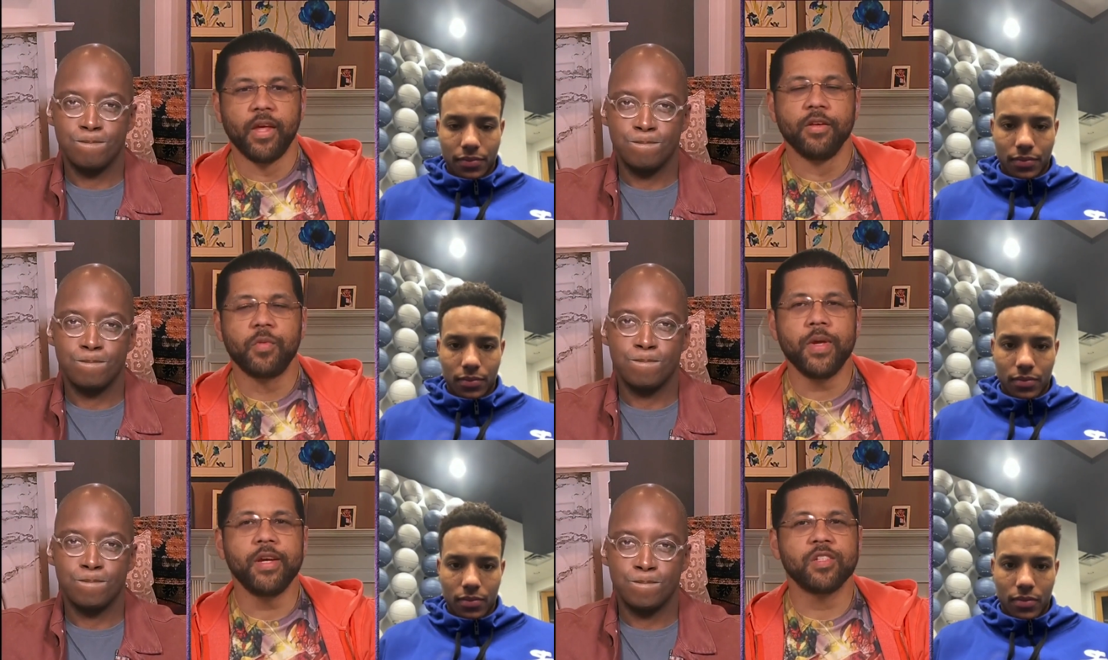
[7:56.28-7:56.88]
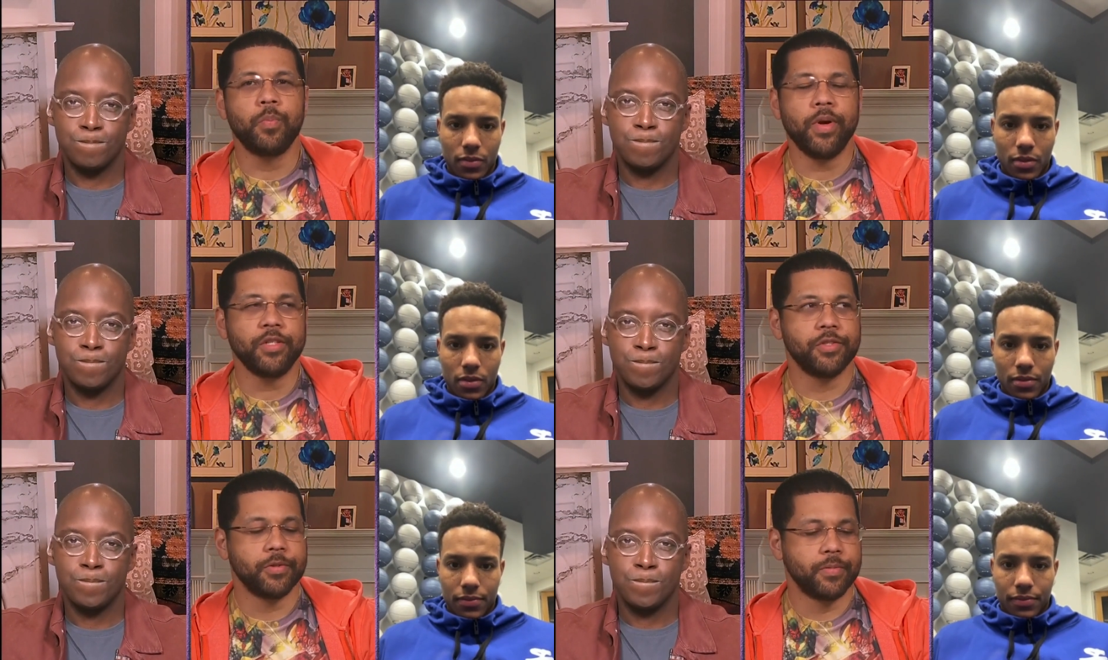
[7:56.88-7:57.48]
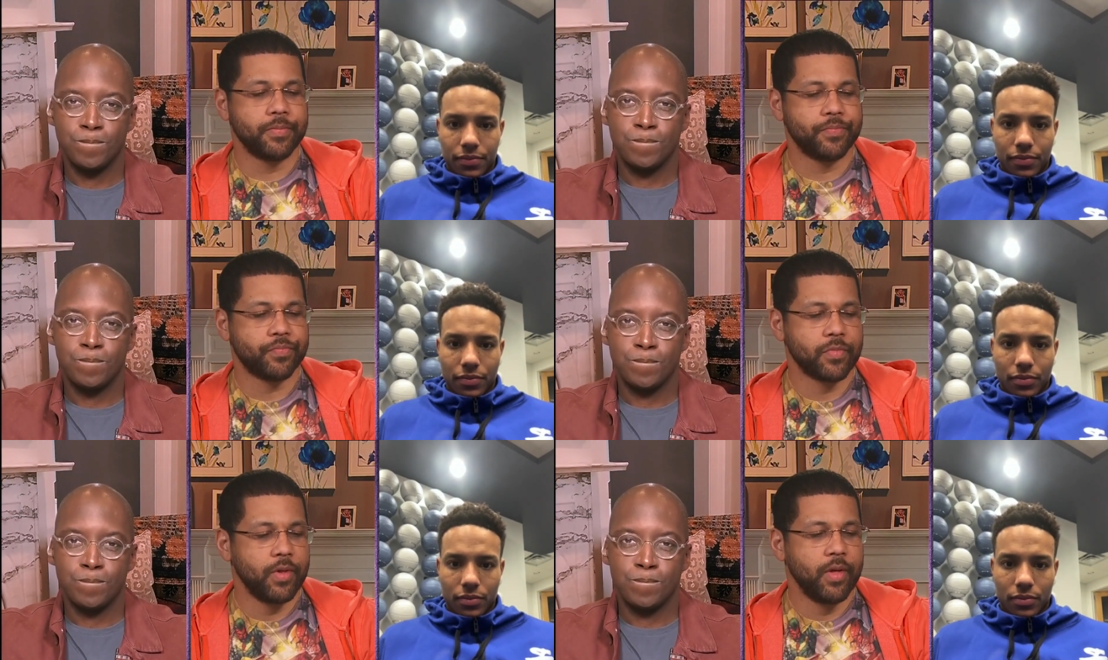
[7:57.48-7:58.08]
Speaker 1: Speaking of special,
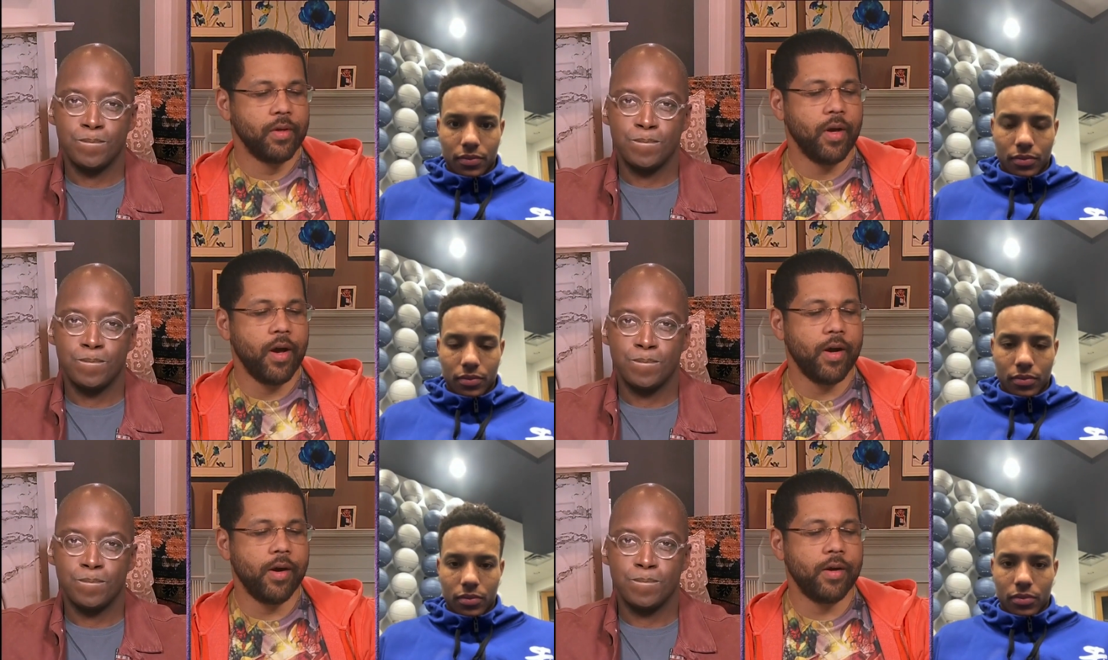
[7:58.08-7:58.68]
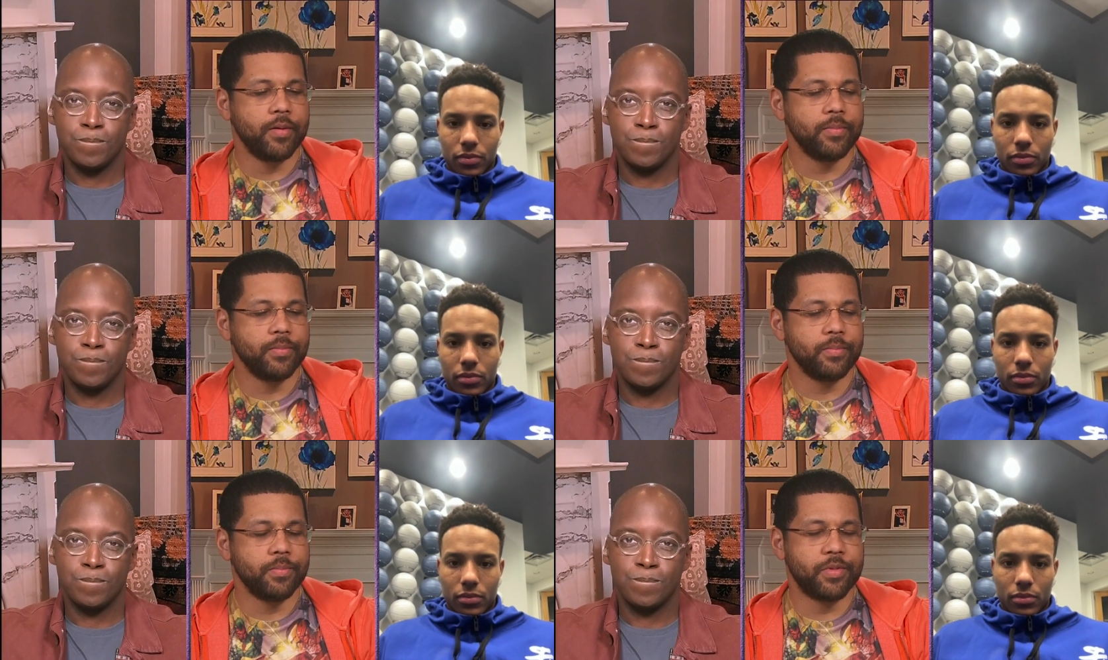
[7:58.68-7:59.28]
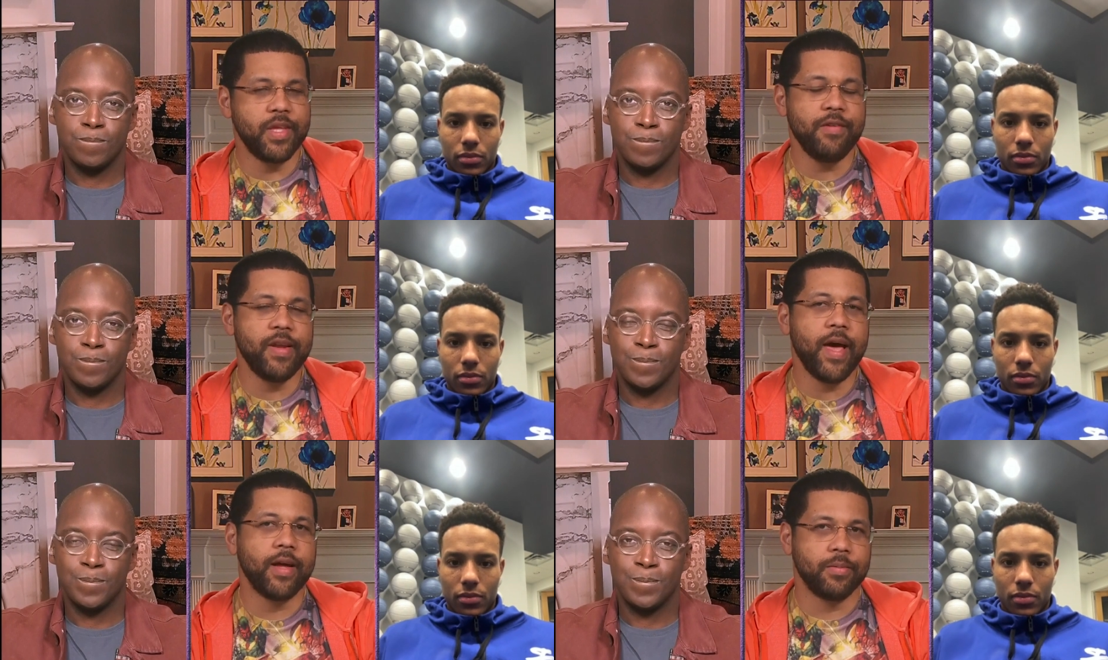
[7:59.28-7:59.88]
uh,
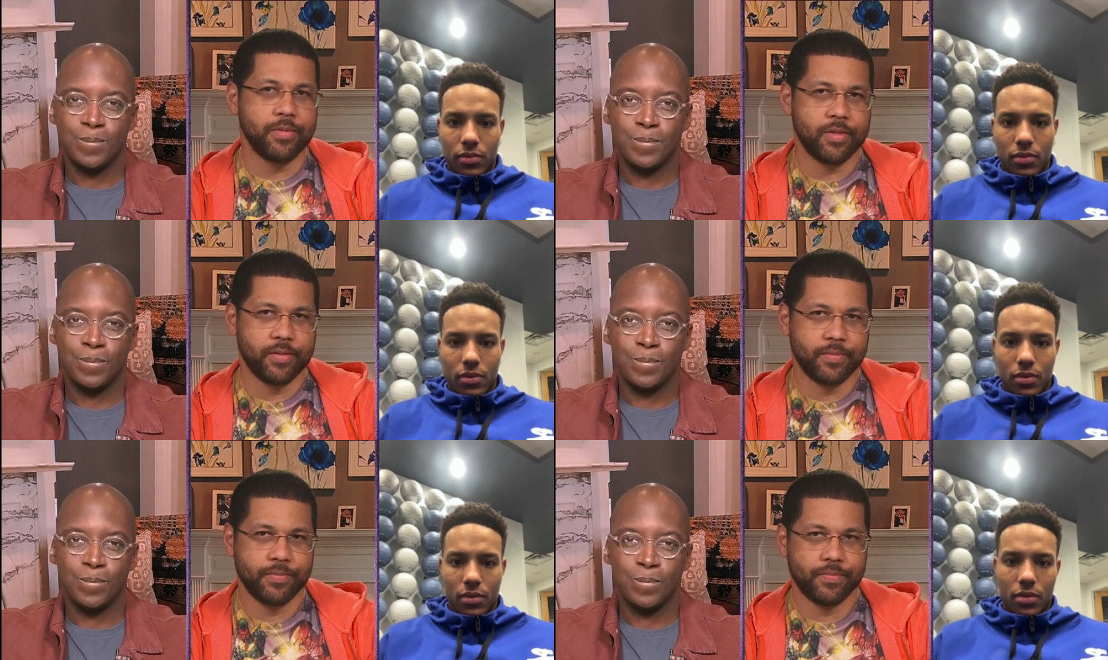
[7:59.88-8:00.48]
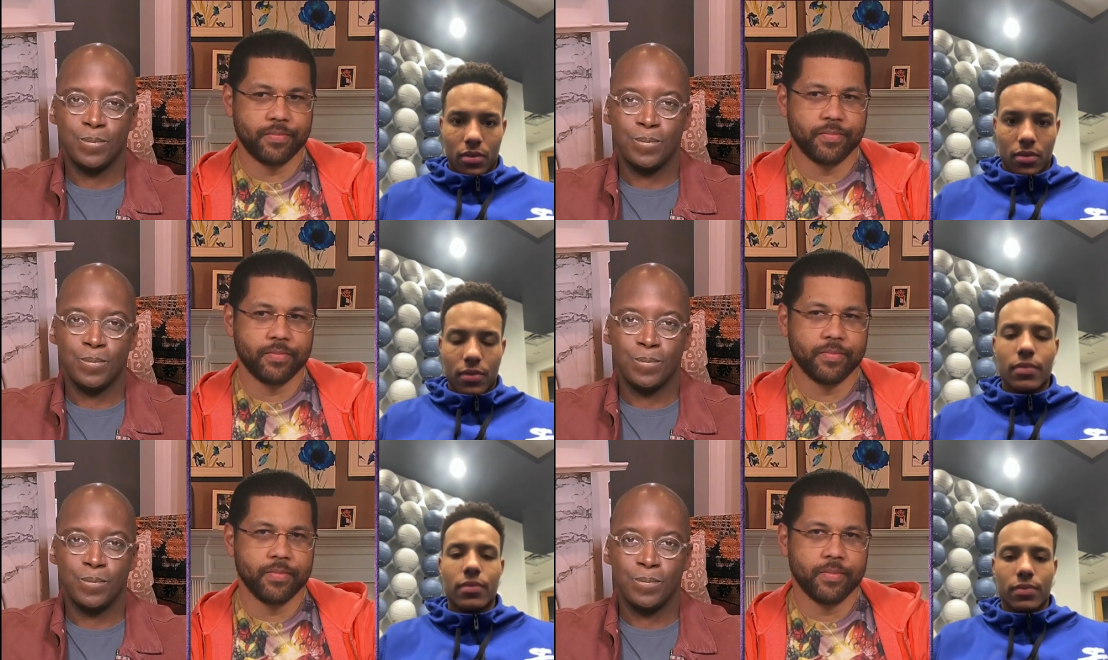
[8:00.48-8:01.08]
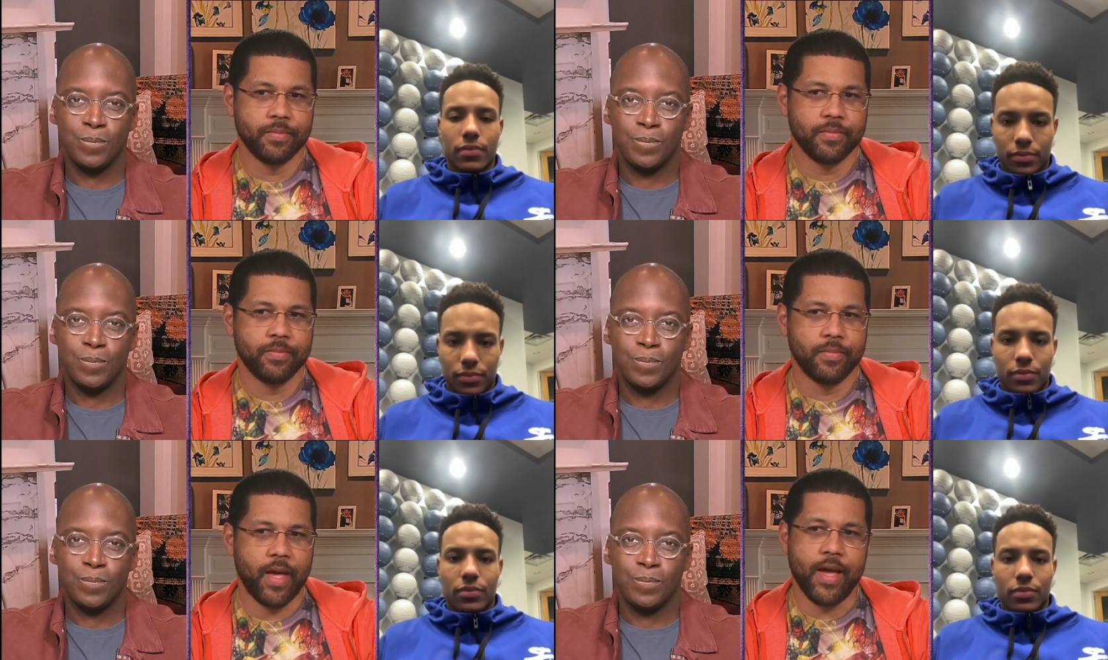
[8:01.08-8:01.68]
Steven Adams.
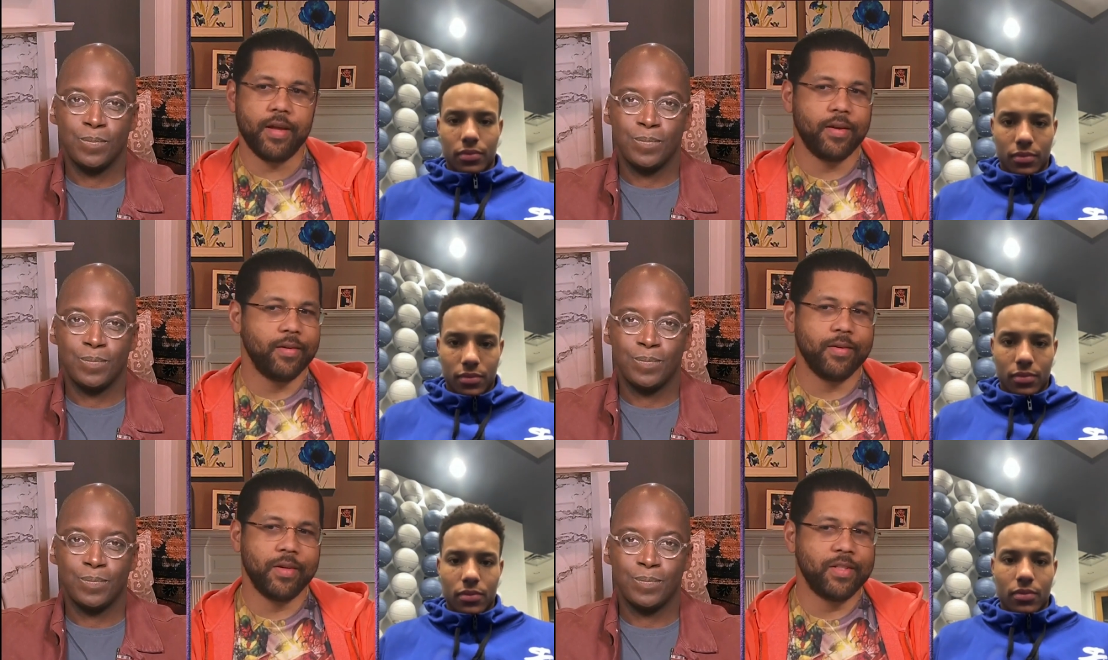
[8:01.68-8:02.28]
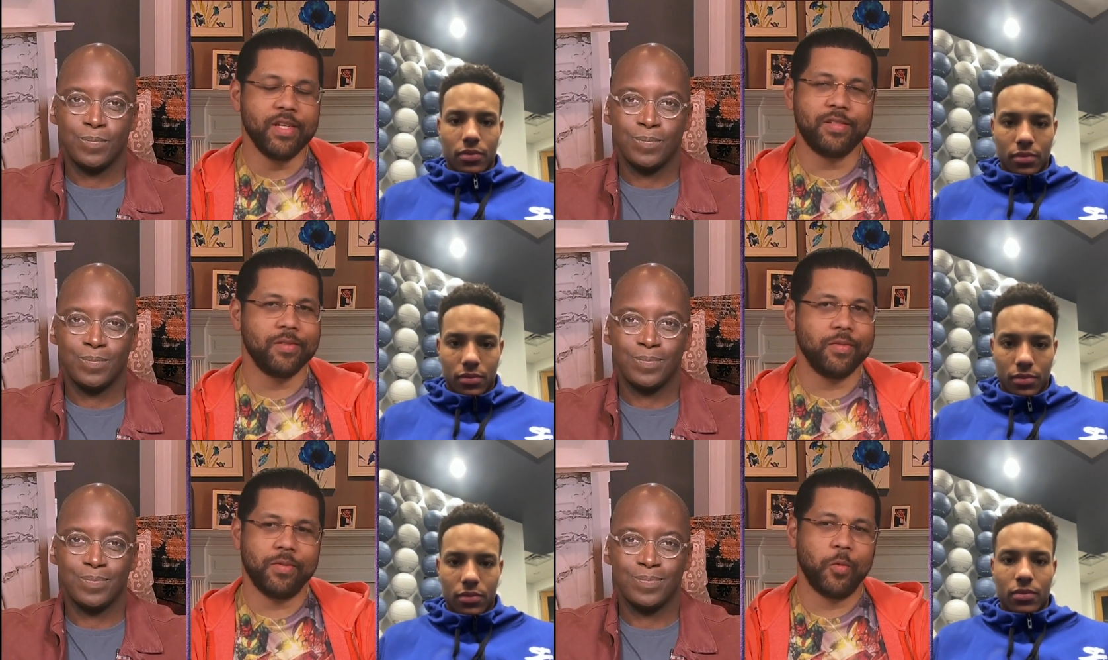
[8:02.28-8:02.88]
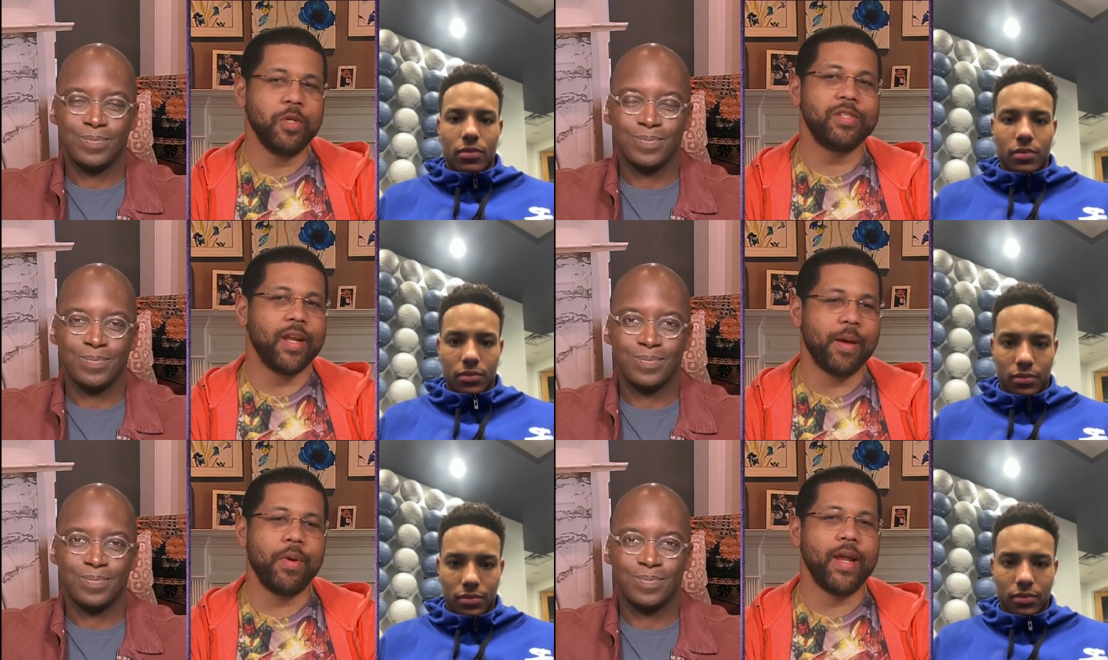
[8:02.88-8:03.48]
Like, just what's
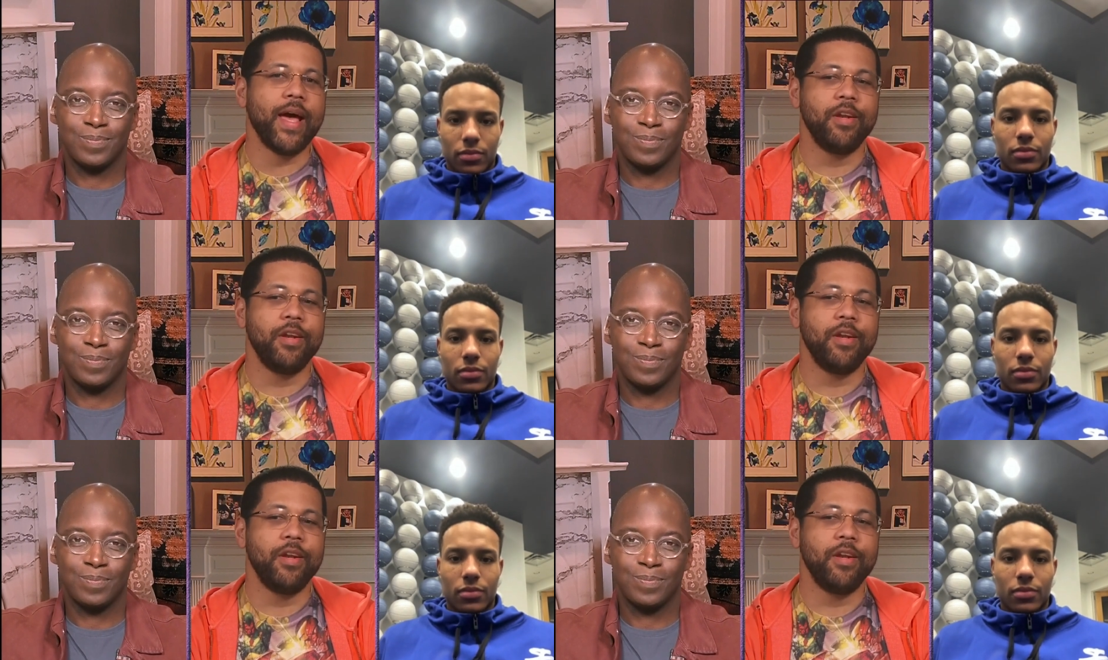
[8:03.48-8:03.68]
it like being that